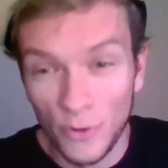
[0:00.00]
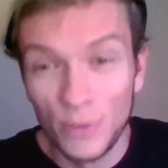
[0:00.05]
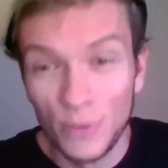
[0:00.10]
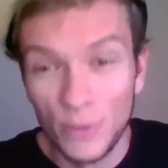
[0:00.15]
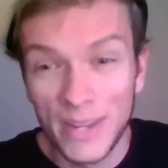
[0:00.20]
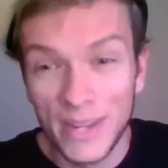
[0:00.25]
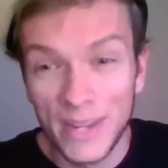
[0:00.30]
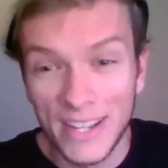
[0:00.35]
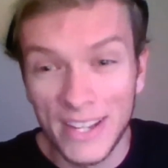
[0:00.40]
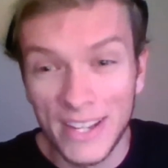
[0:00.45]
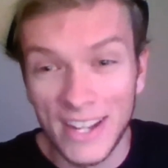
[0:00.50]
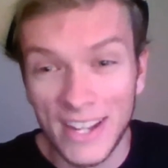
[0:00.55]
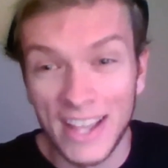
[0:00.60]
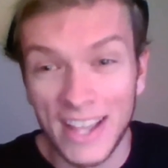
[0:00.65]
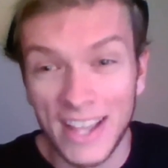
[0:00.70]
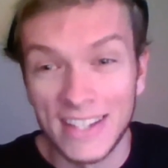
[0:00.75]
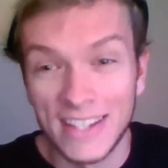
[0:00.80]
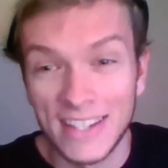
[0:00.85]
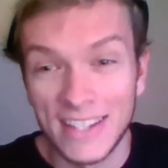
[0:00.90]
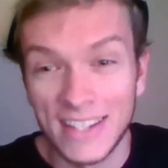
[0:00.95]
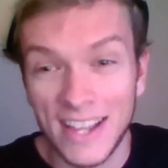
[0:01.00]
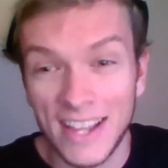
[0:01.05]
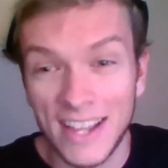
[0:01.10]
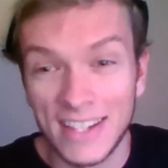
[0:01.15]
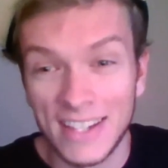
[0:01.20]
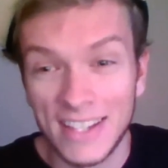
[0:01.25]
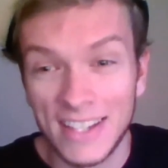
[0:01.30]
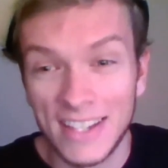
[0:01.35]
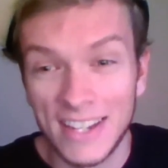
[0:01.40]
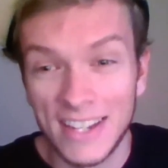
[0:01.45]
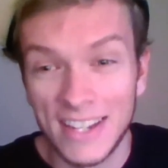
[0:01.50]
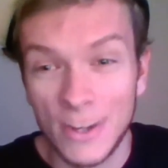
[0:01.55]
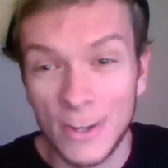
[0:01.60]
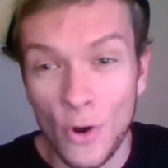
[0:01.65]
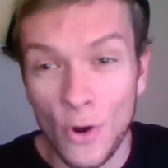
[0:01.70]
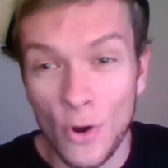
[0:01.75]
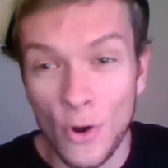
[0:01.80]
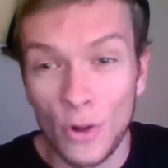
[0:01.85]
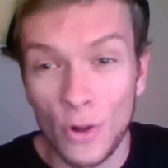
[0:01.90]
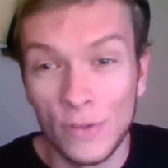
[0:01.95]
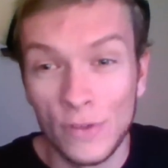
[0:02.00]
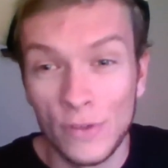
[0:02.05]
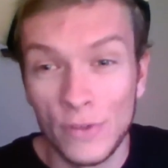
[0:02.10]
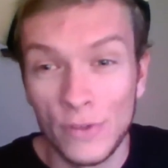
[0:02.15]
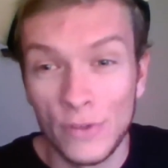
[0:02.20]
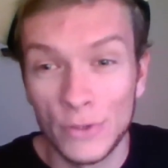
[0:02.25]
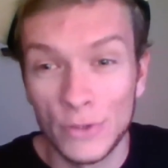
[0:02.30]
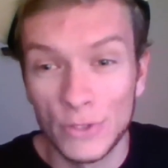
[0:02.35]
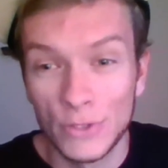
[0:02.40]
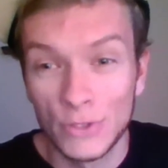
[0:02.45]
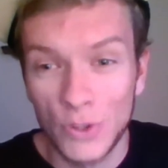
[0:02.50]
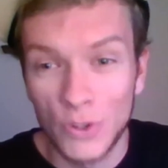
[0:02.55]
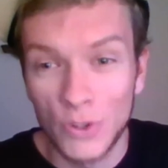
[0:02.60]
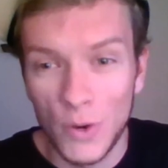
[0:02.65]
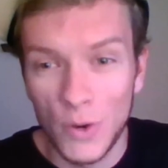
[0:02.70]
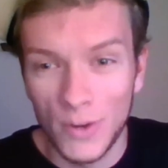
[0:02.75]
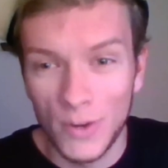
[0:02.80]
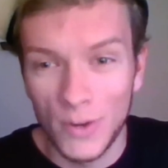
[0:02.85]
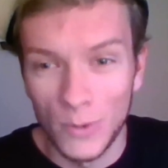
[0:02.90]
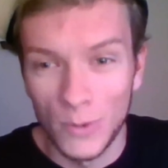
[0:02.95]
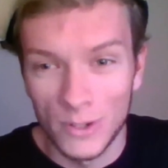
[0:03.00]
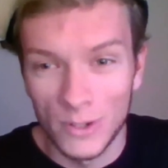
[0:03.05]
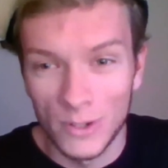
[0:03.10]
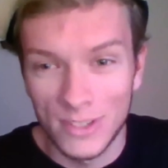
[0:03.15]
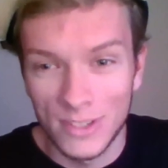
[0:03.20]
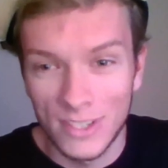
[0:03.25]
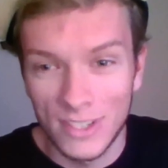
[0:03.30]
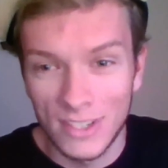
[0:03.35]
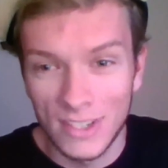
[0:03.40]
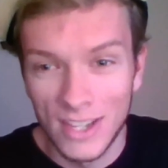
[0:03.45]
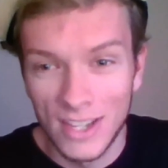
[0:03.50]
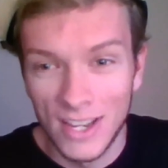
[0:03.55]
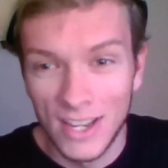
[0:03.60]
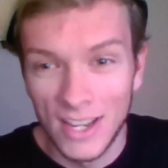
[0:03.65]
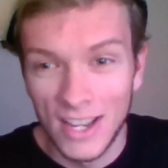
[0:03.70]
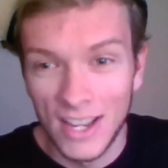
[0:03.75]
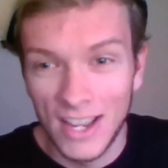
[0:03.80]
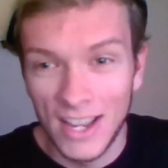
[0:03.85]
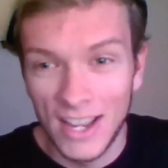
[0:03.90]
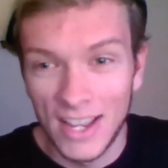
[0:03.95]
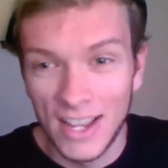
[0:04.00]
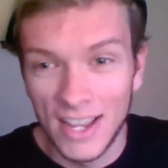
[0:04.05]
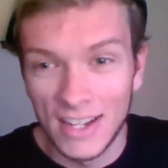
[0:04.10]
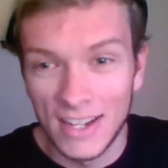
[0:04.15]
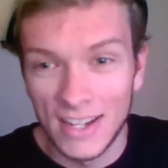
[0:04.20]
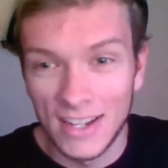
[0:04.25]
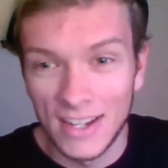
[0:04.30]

it and getting all of those quick words and